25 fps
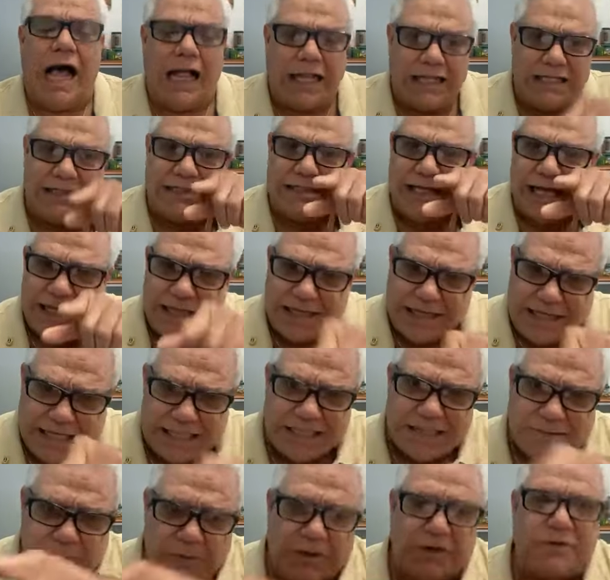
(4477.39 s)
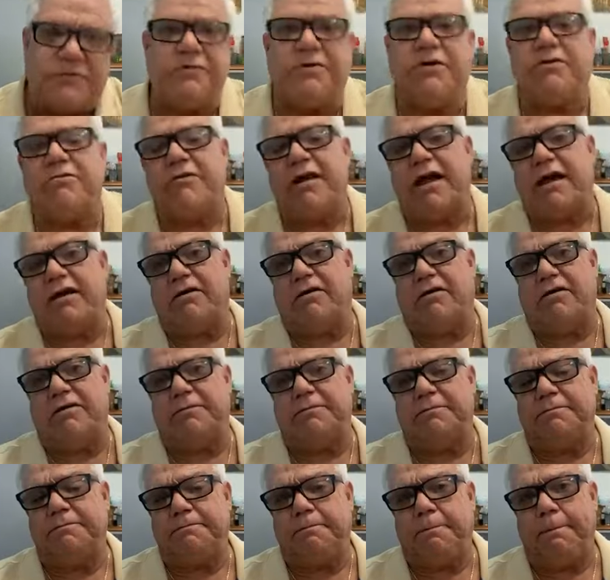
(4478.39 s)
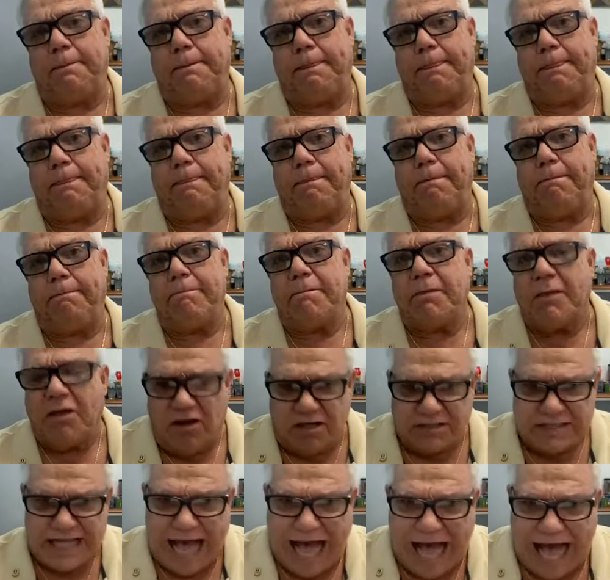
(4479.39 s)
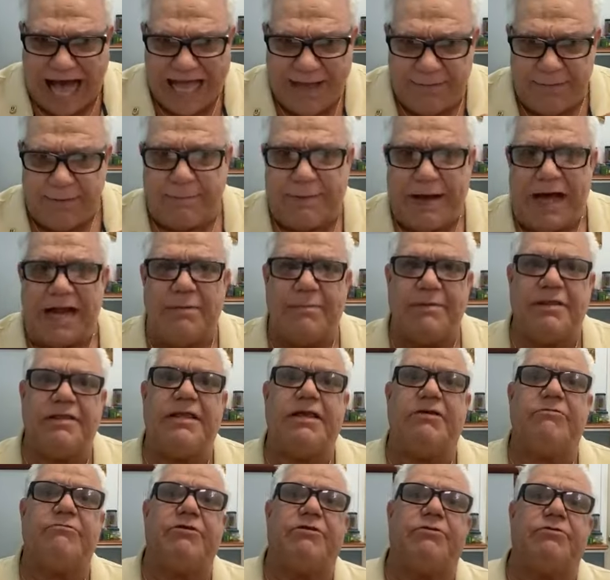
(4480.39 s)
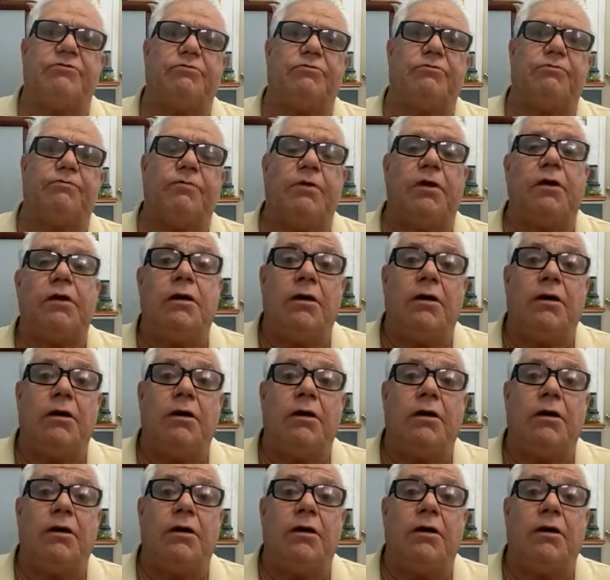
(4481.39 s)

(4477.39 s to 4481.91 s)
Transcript: I'll set this much for the record, because I am a parliamentarian too.